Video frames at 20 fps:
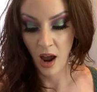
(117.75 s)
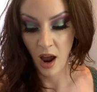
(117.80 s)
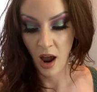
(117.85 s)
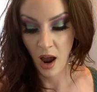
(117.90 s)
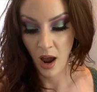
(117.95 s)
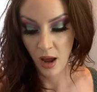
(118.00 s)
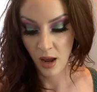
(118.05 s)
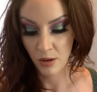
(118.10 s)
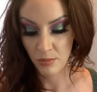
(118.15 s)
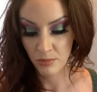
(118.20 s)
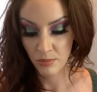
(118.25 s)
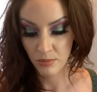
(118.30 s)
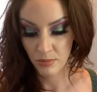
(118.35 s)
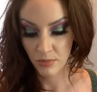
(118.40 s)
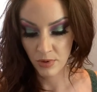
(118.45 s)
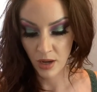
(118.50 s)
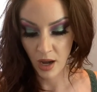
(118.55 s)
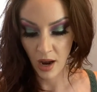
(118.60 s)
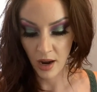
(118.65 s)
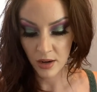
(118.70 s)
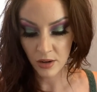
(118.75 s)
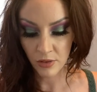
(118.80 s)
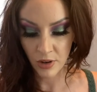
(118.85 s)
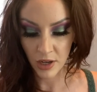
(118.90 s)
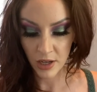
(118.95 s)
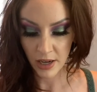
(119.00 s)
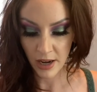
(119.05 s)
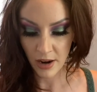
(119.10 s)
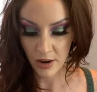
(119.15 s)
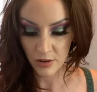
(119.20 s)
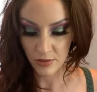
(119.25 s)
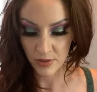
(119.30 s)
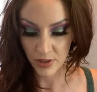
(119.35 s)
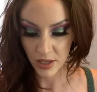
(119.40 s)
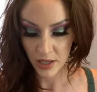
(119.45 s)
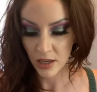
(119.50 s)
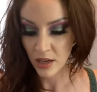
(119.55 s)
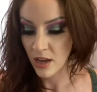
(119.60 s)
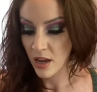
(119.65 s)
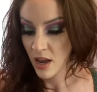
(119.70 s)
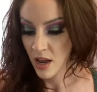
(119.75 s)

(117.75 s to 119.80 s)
I'm kind of running out of it,